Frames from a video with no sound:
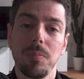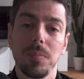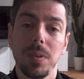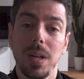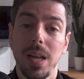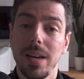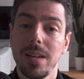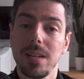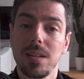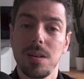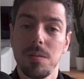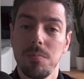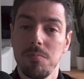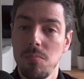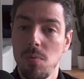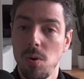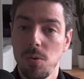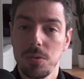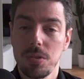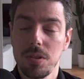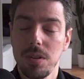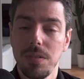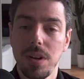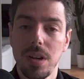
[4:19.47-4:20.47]
like
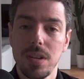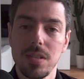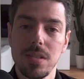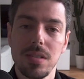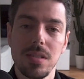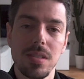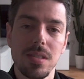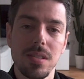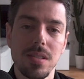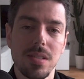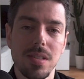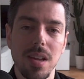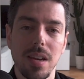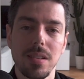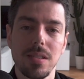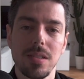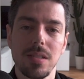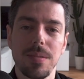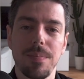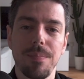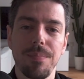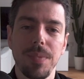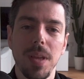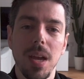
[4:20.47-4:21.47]
most of us these
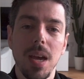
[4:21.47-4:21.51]
days.